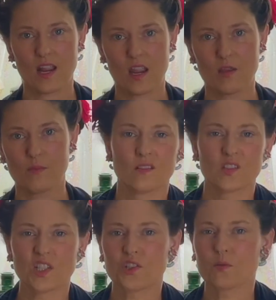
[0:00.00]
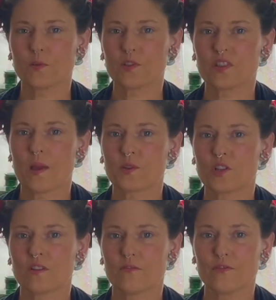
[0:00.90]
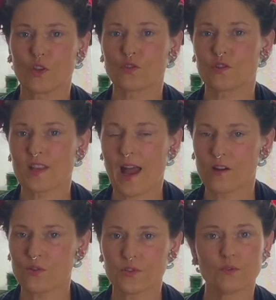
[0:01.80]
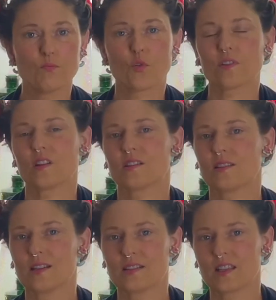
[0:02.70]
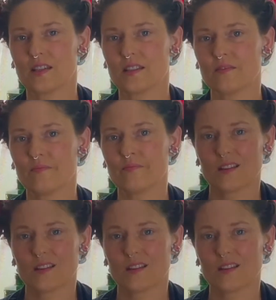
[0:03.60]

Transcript: aim. Since your perception filters out more than it lets in,